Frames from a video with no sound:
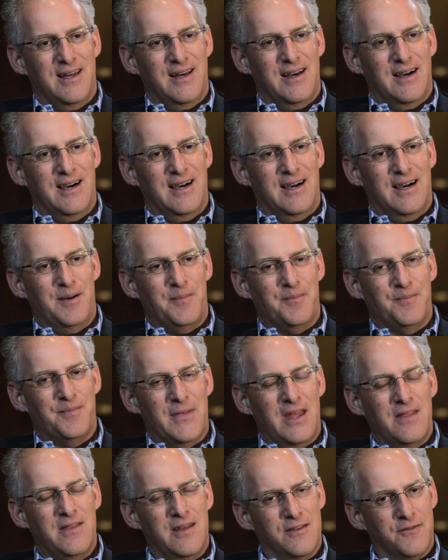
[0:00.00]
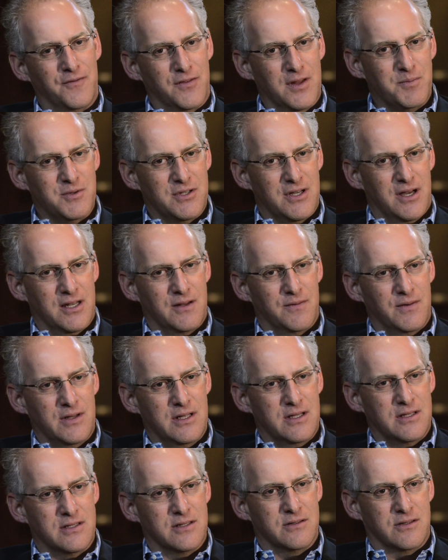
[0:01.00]
um, and then the flip side of it
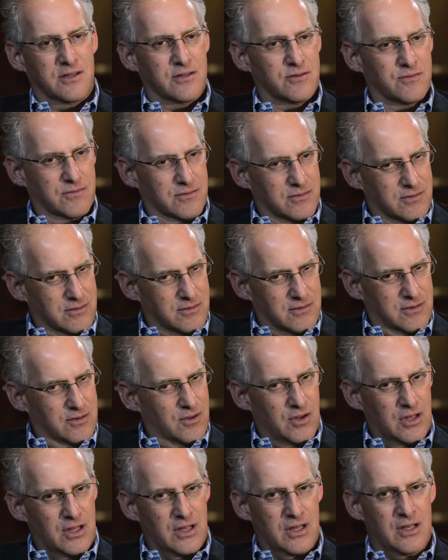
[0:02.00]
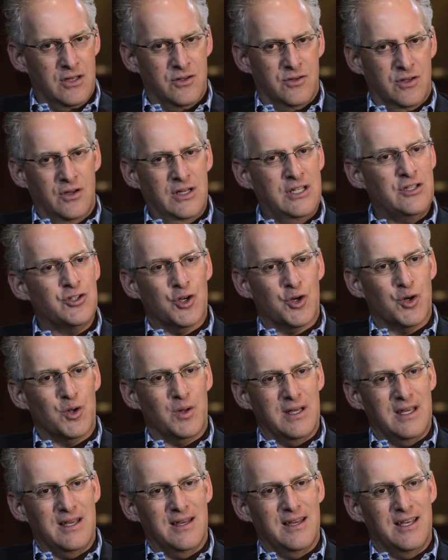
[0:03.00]
is just is
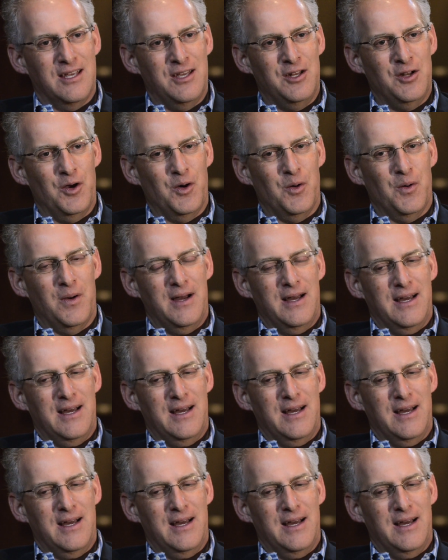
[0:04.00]
internally. You know,